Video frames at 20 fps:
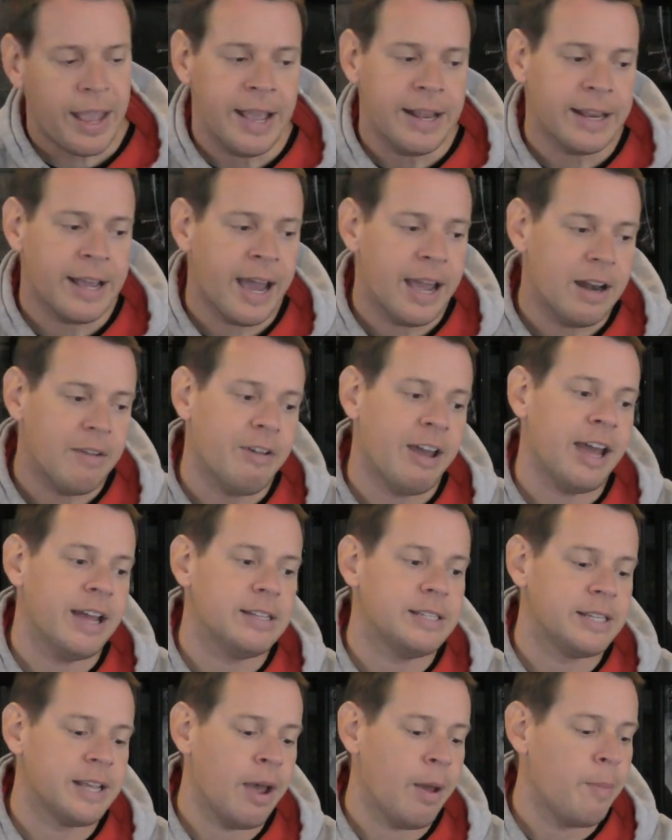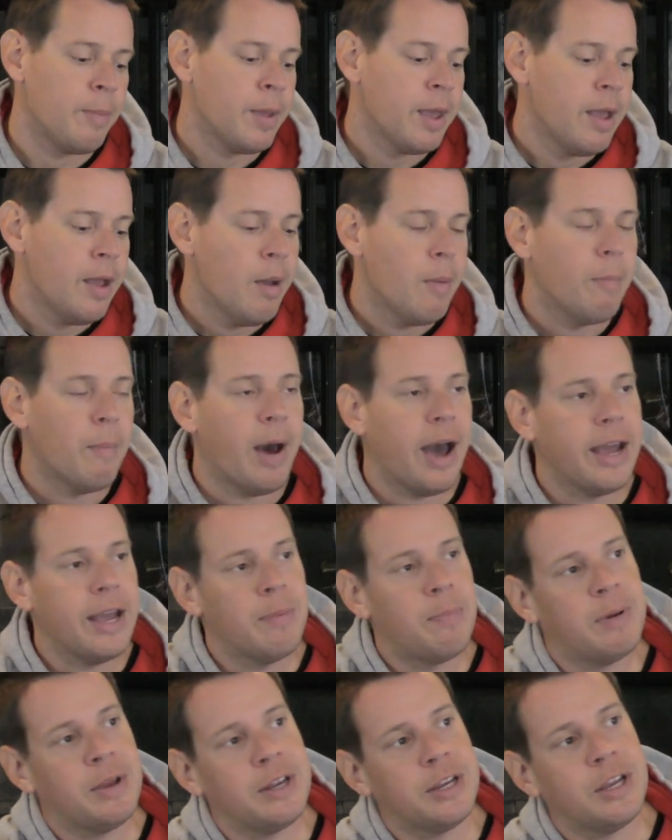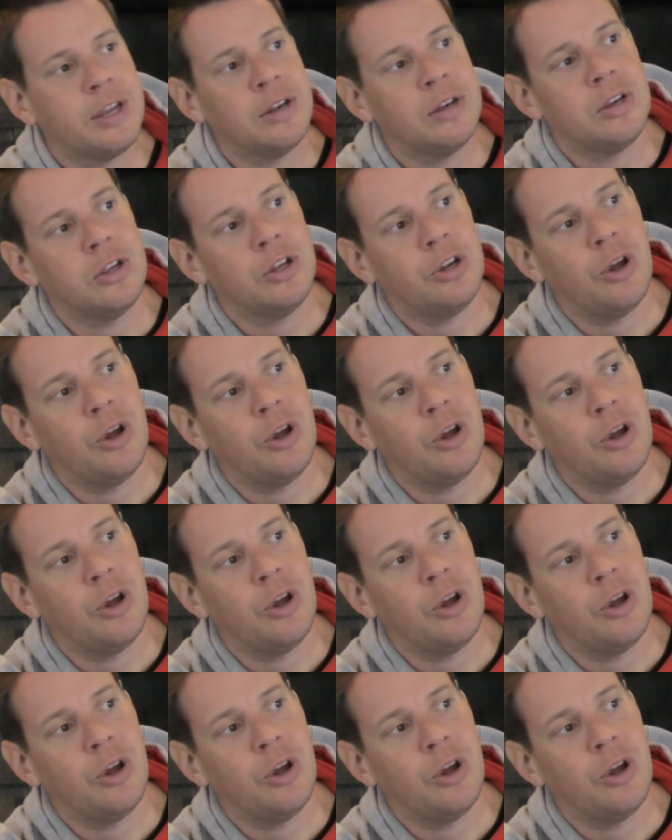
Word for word: And kind of a heads up, my opinion,